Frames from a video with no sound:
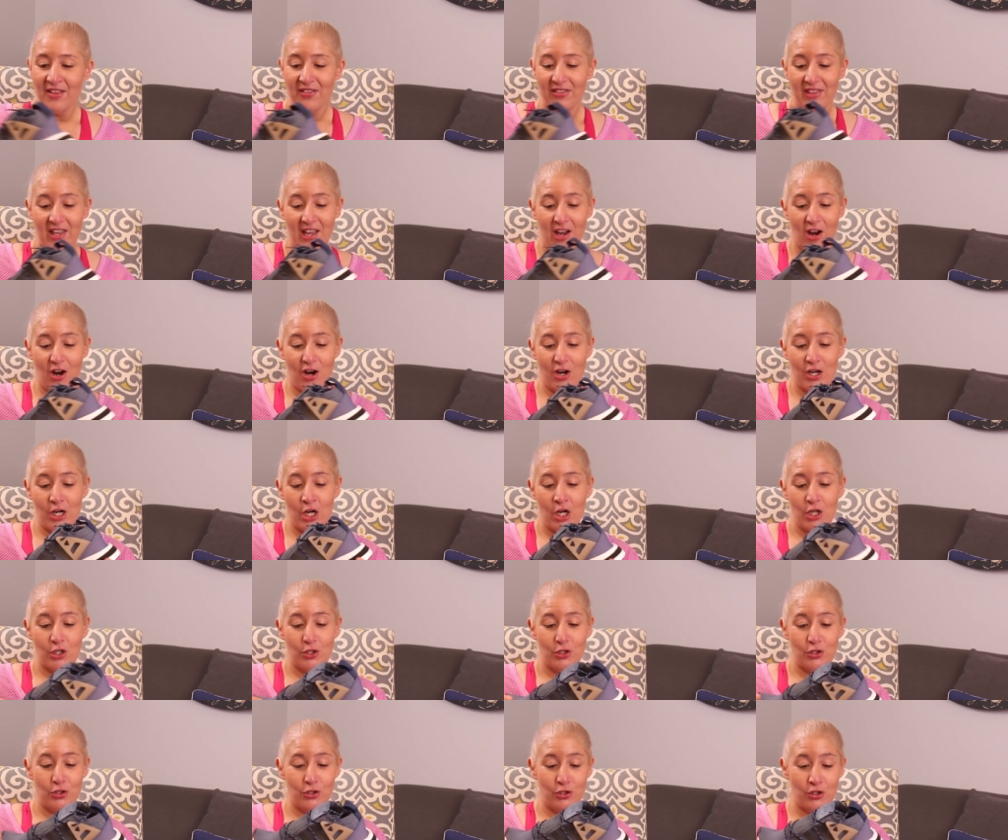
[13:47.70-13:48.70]
They are
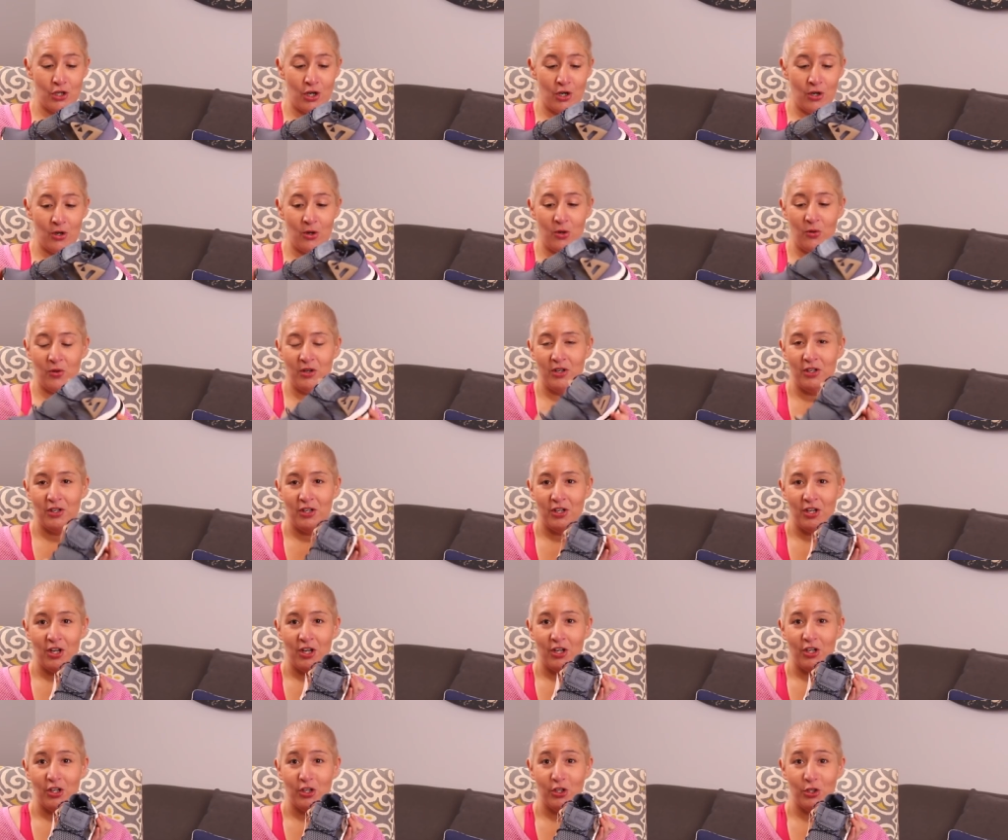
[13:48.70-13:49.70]
so
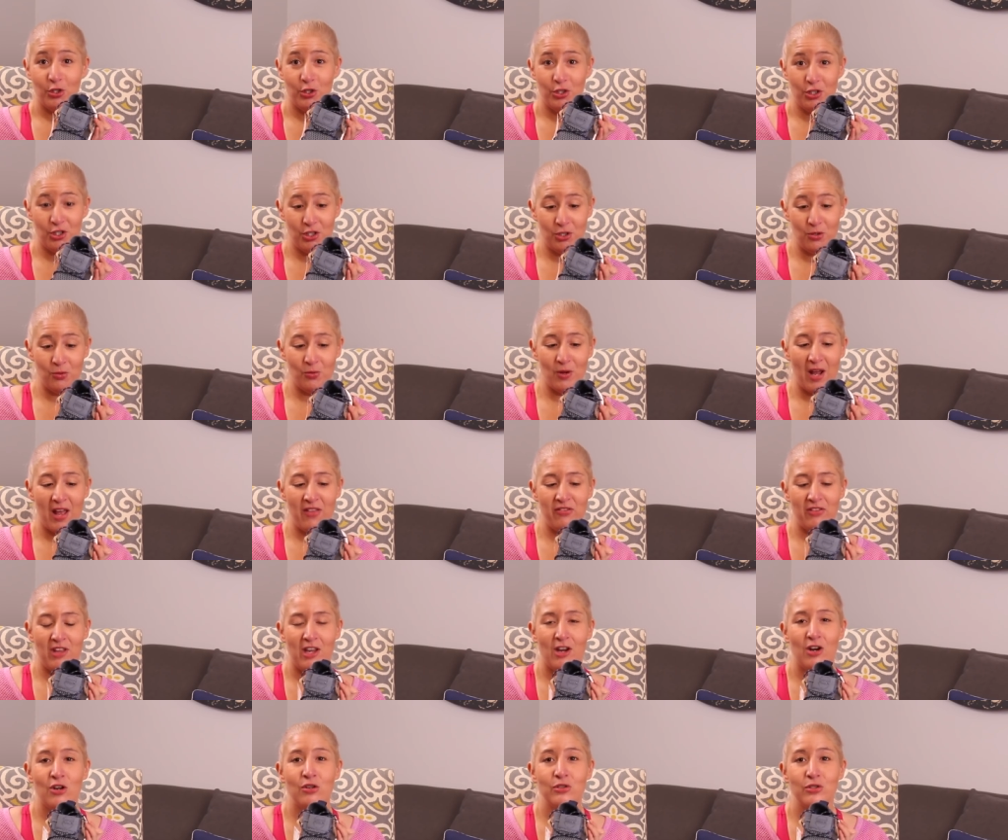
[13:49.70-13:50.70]
cute and
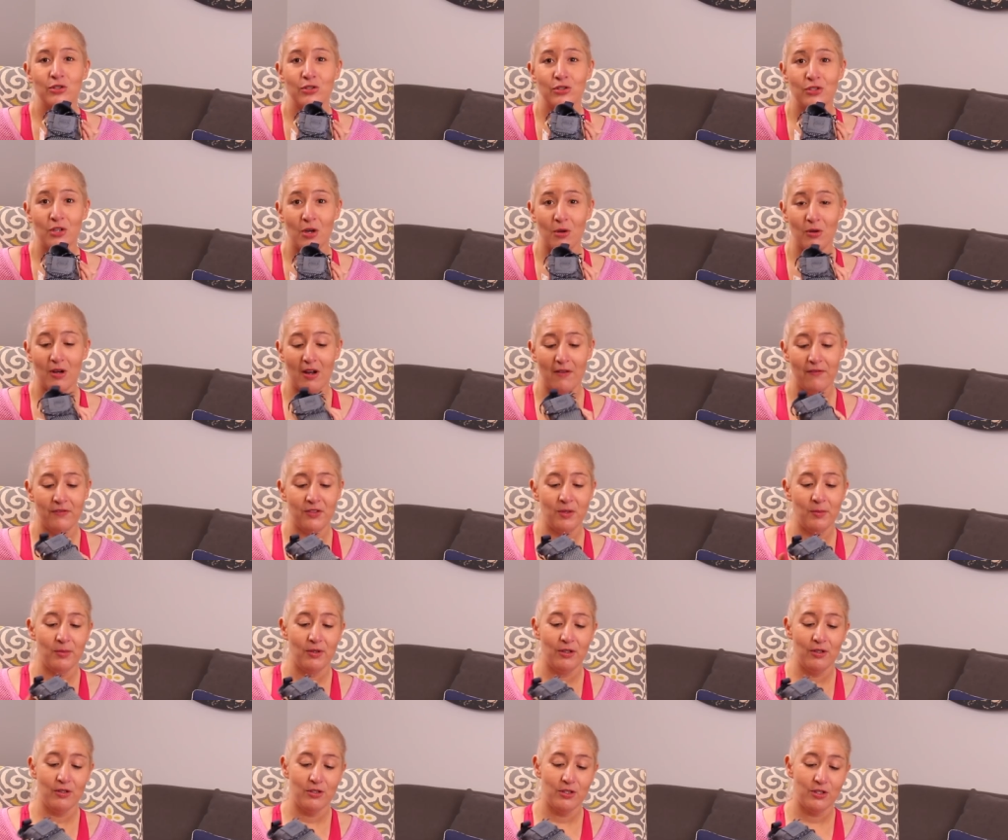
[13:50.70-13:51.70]
they are so
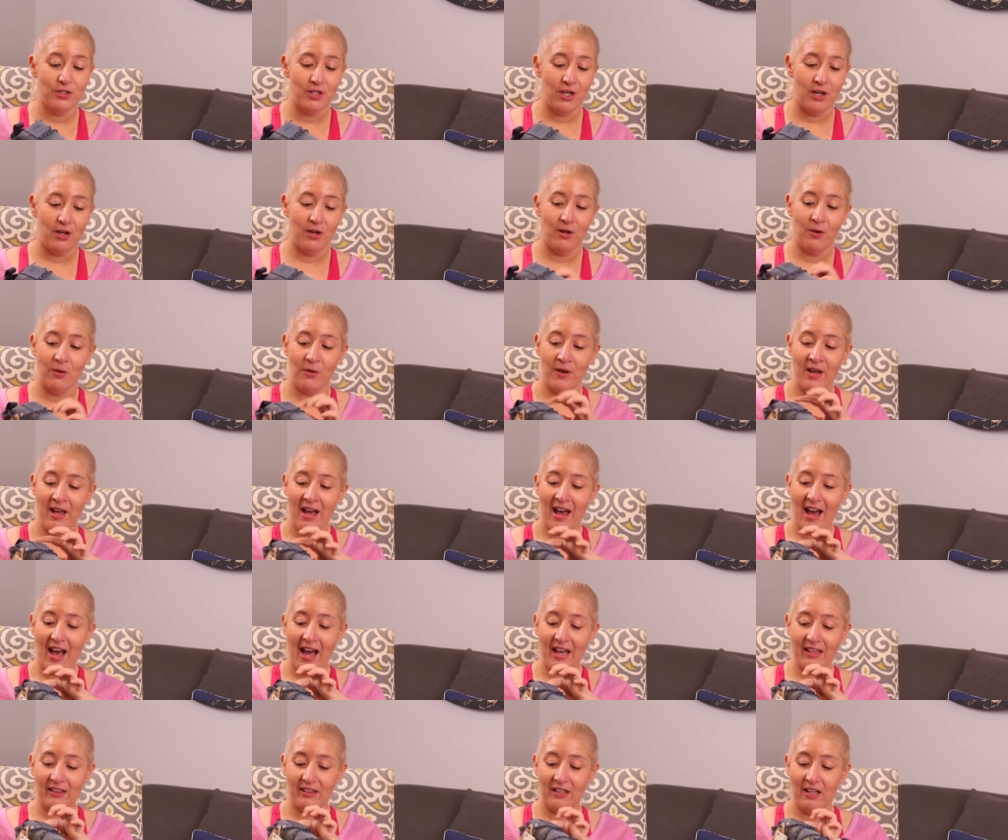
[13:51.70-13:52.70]
comfortable. So
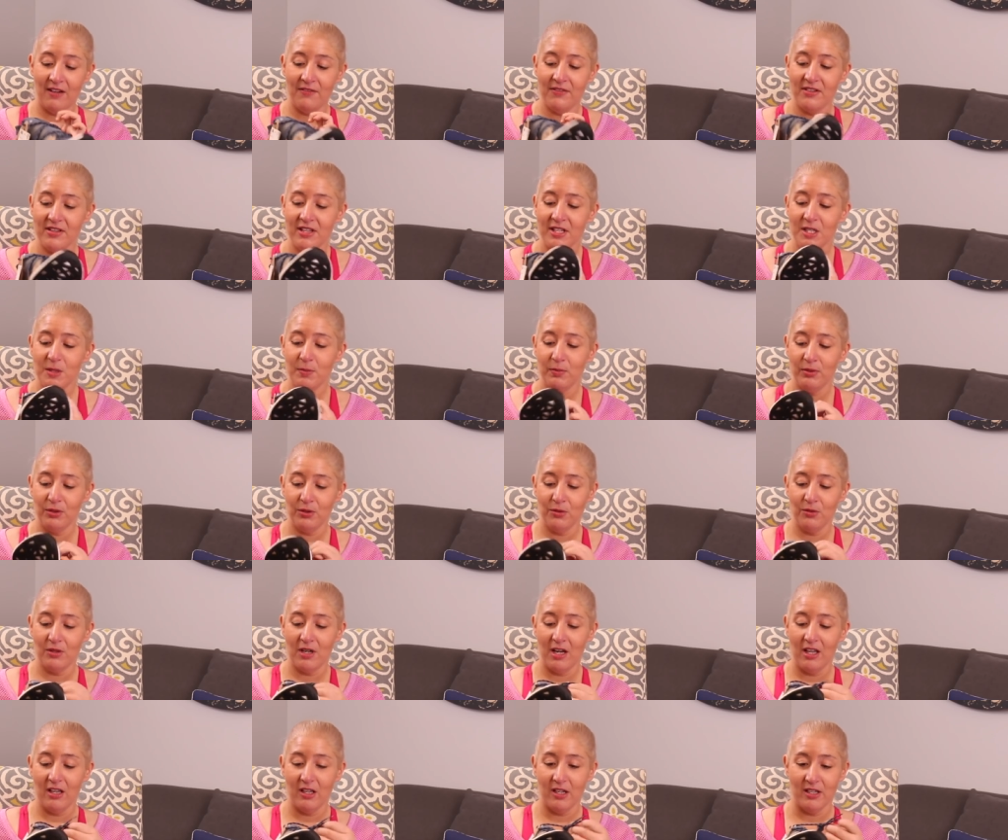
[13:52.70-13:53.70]
I loved this blue
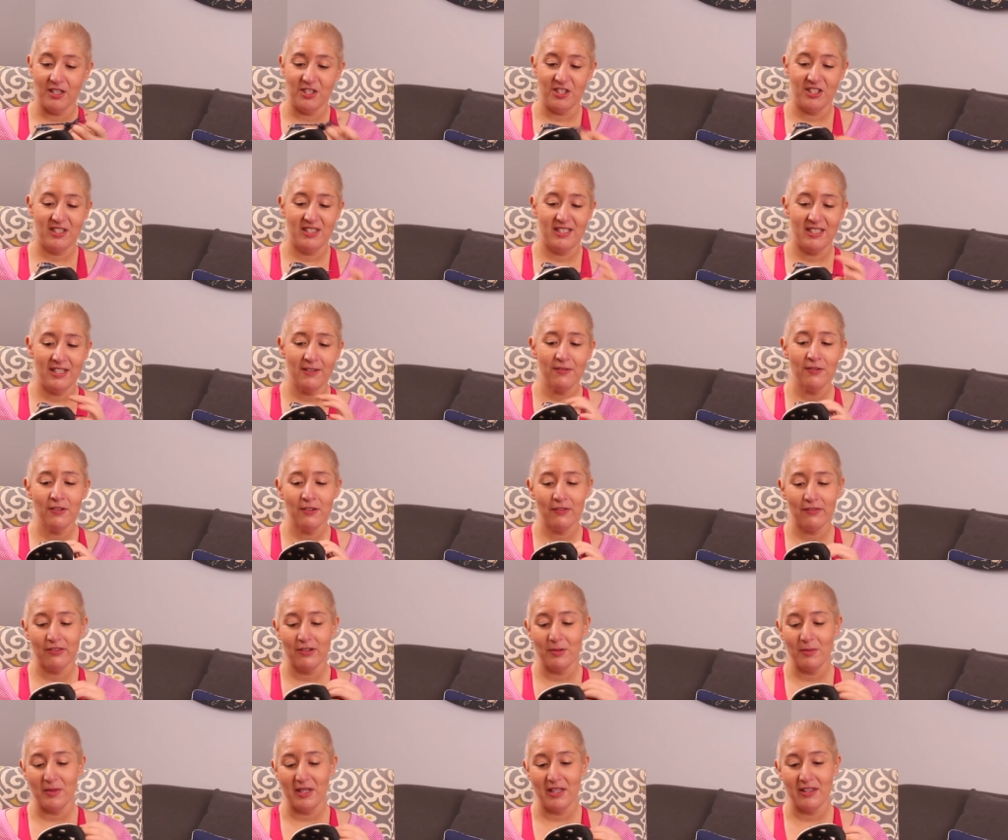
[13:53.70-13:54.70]
color. It's different
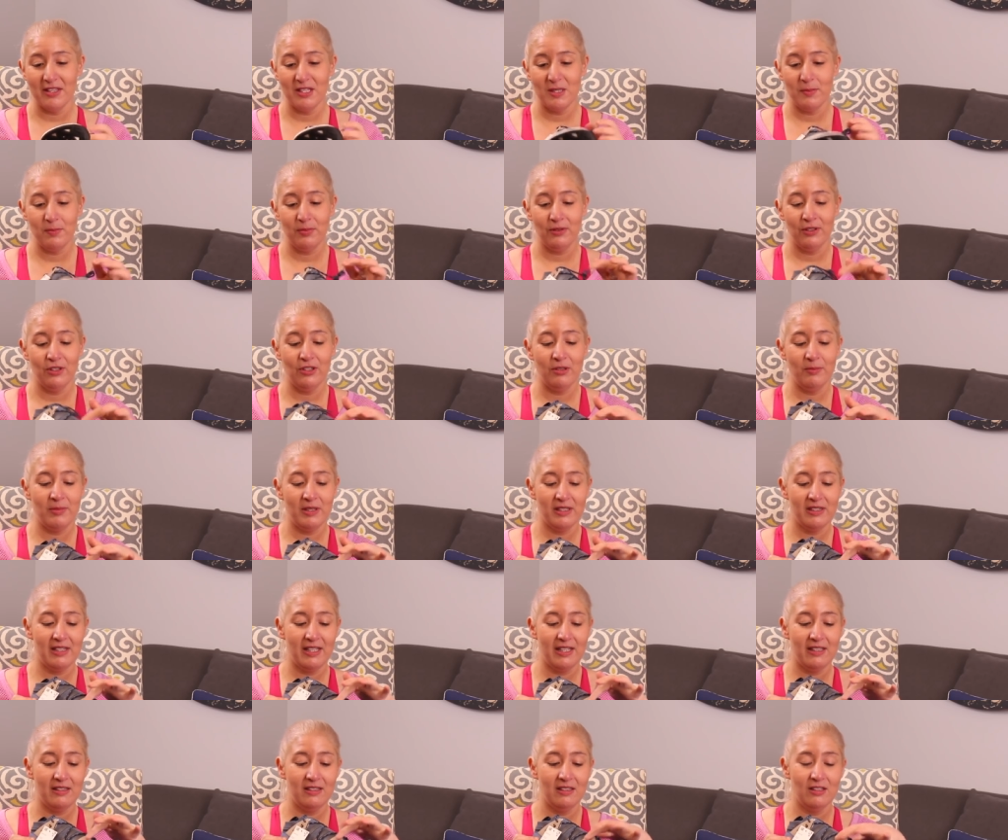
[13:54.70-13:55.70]
for me, this blue, but
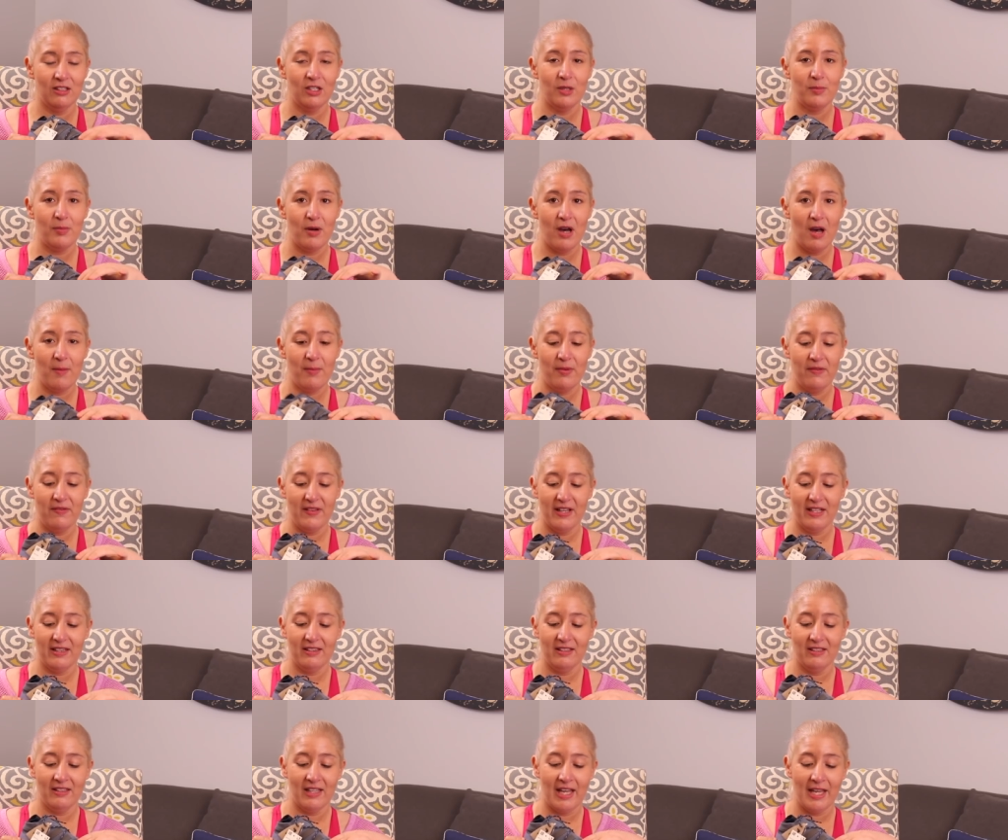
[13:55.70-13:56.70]
like the little pop of
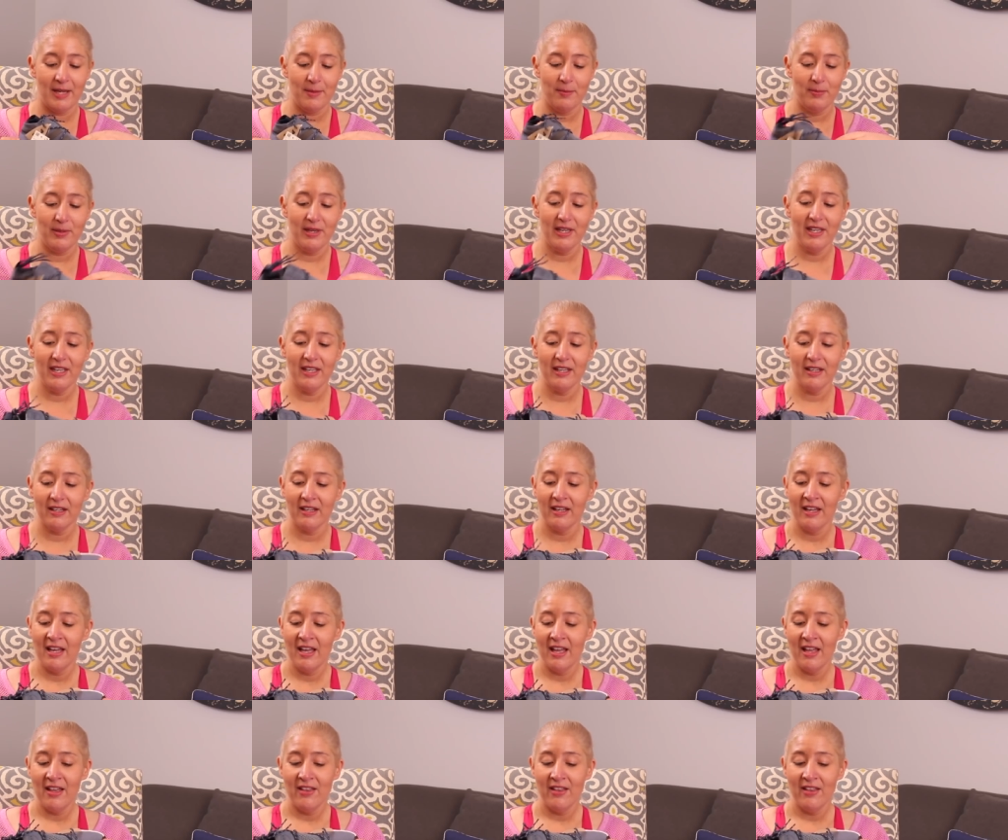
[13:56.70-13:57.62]
like the light pink.